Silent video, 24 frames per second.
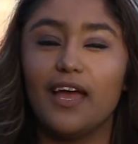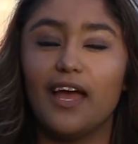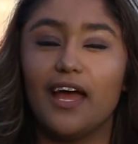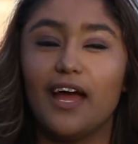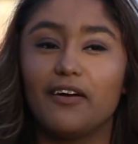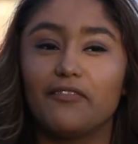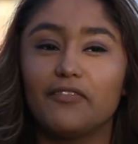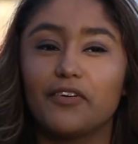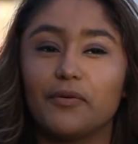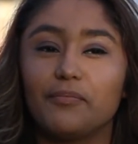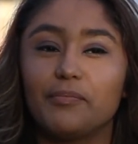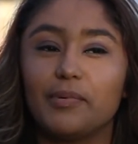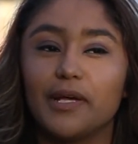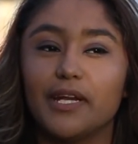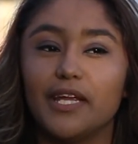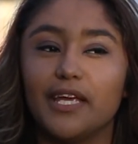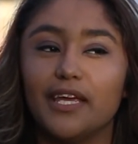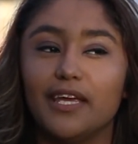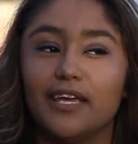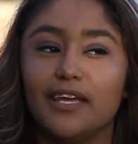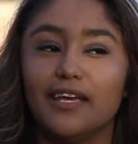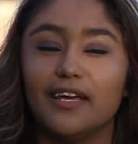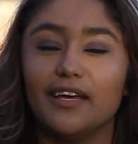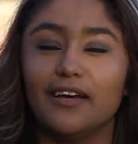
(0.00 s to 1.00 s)

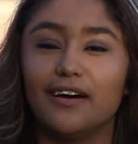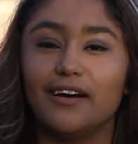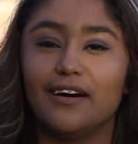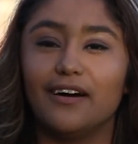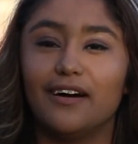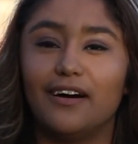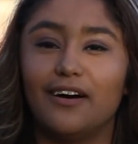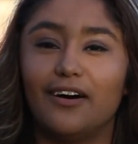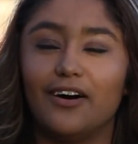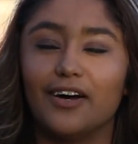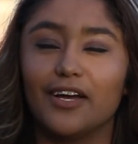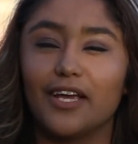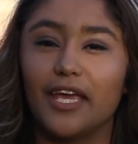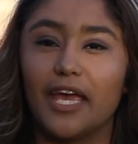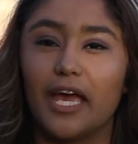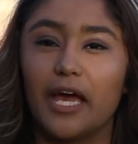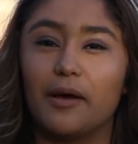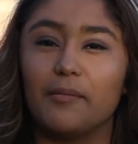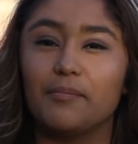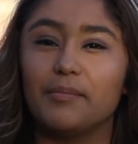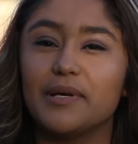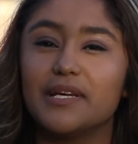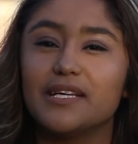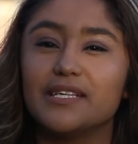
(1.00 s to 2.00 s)
everybody on
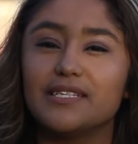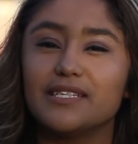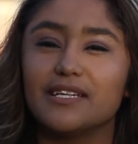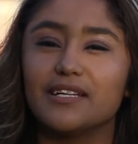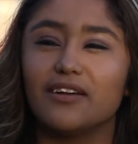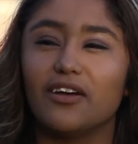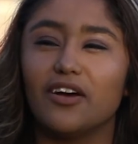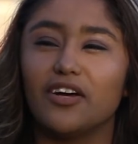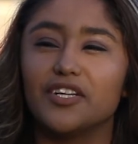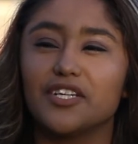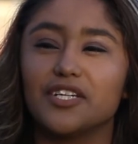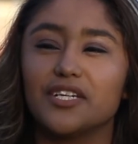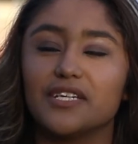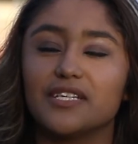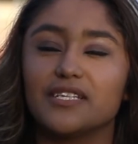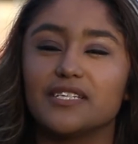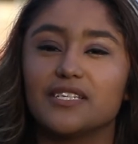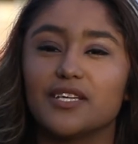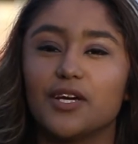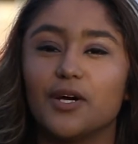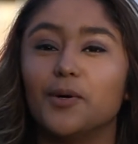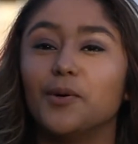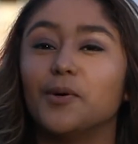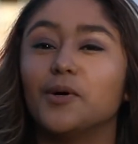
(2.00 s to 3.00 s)
campus and not just,
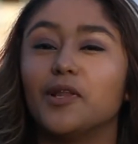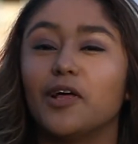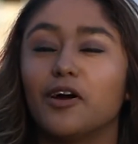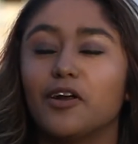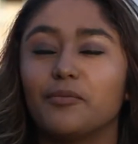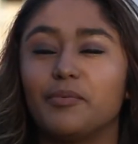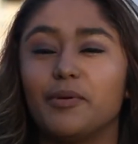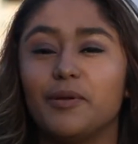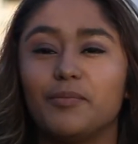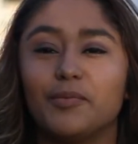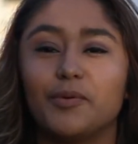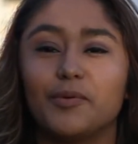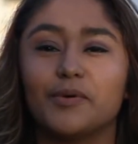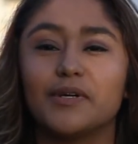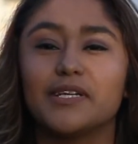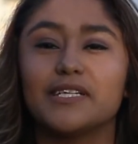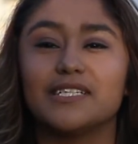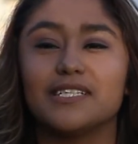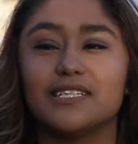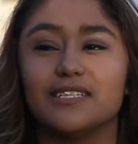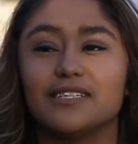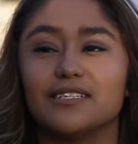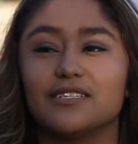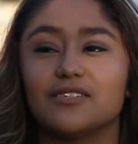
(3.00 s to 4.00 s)
oh, a lot of people want
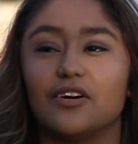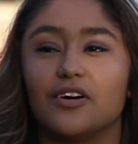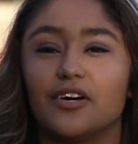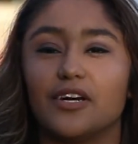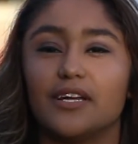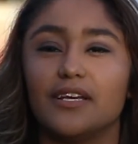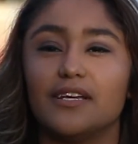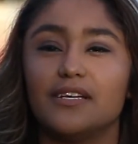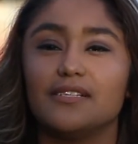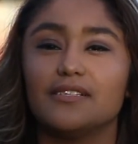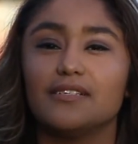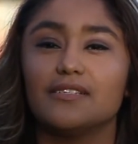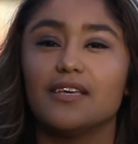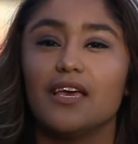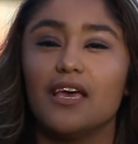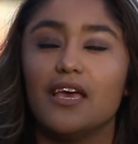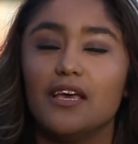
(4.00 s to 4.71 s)
to see this artist.